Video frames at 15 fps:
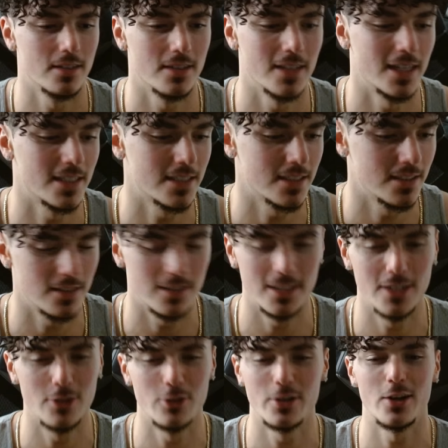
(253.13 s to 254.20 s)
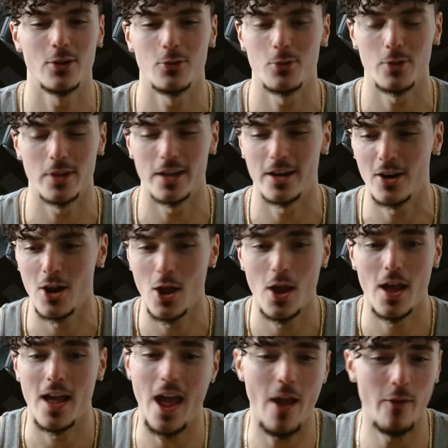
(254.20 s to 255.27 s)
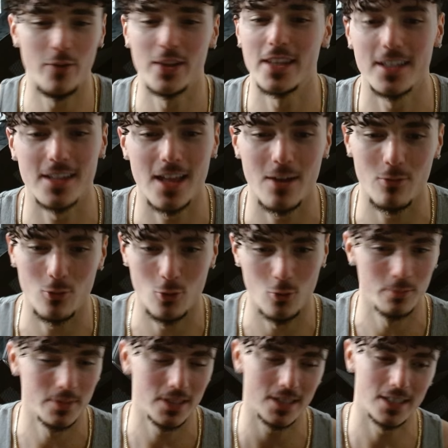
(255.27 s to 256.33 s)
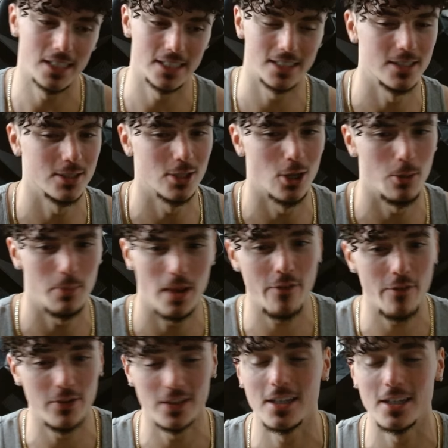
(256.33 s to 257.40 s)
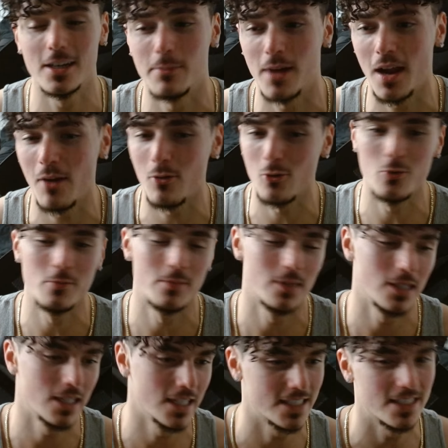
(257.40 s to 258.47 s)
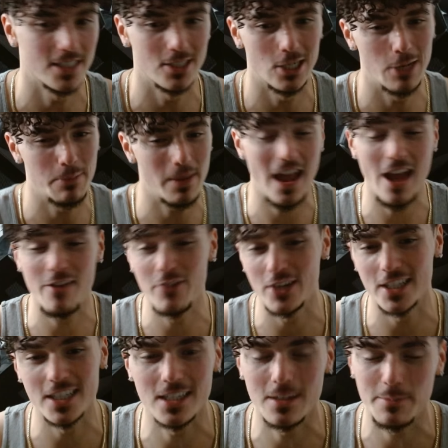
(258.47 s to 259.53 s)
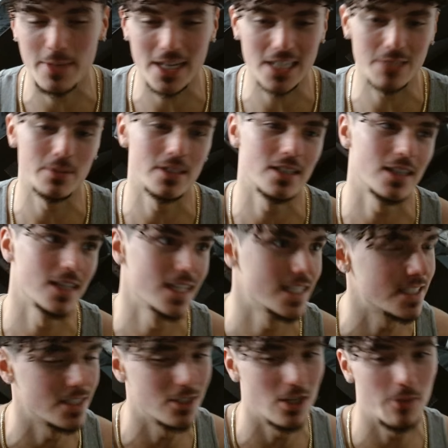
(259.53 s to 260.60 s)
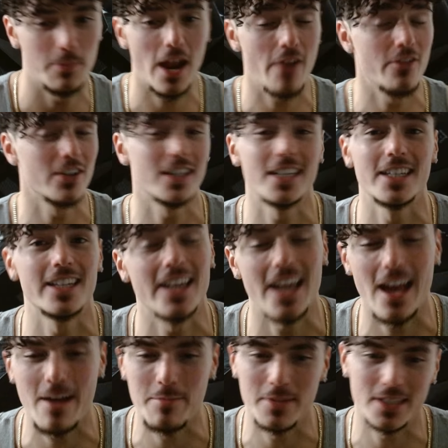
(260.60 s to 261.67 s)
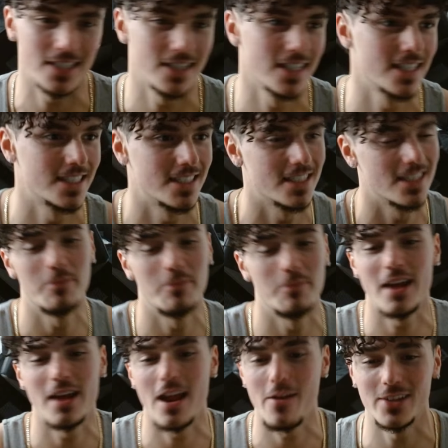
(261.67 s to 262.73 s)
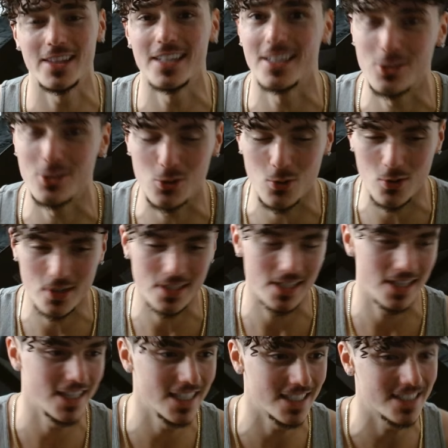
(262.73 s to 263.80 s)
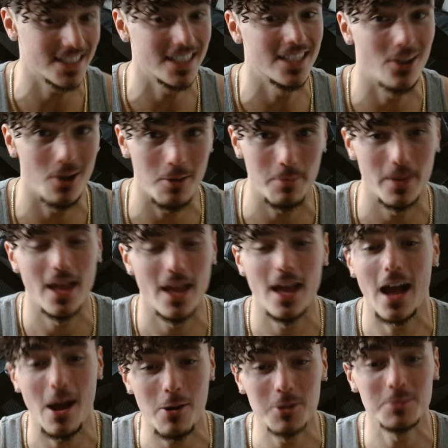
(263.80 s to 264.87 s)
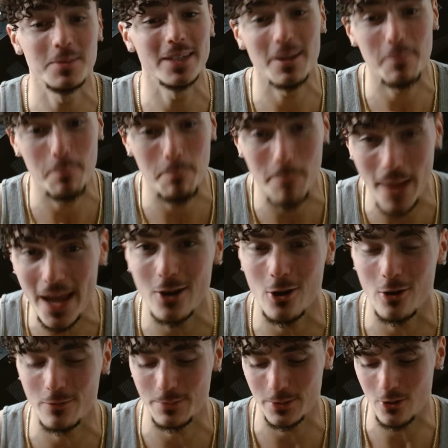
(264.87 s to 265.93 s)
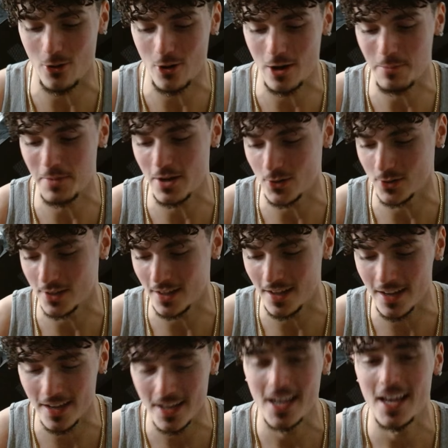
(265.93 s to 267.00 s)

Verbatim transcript: that's neither here nor there. Everything in that room listed it up. Everything in my room listed it up. Everything in the basement listed it up. Everything in the cabinets listed it up. Everything in the drawers listed it up. I was making bank off Mercari, I'm not gonna lie.